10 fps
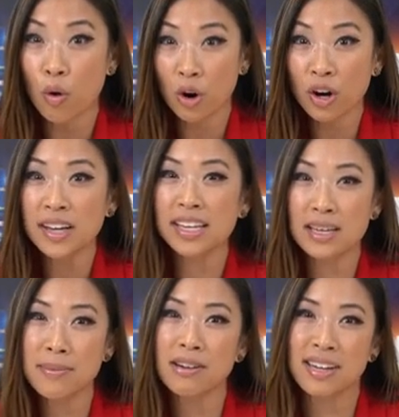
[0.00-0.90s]
or
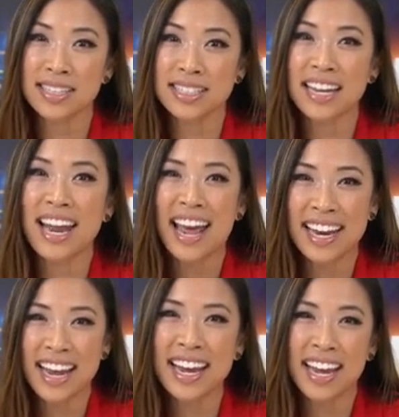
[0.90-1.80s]
email us at
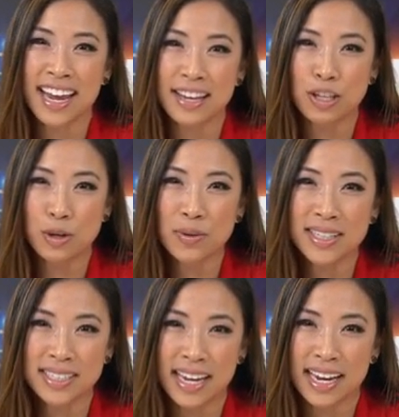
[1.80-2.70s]

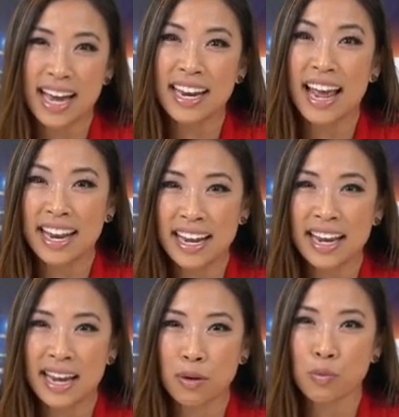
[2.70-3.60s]

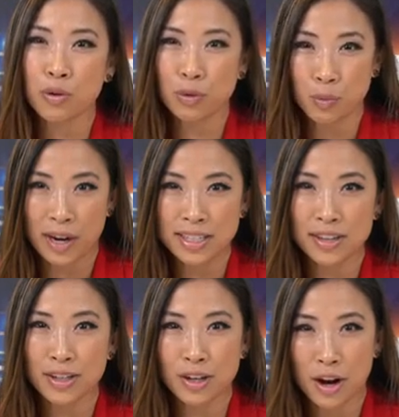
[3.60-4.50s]

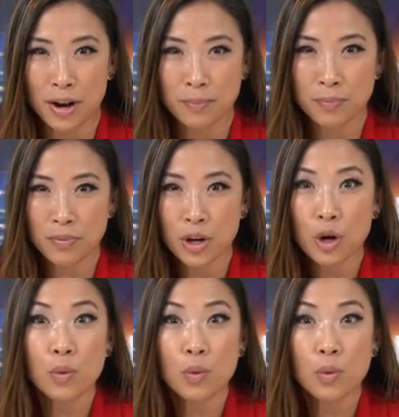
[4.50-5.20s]
naausa@naaworldwide.com.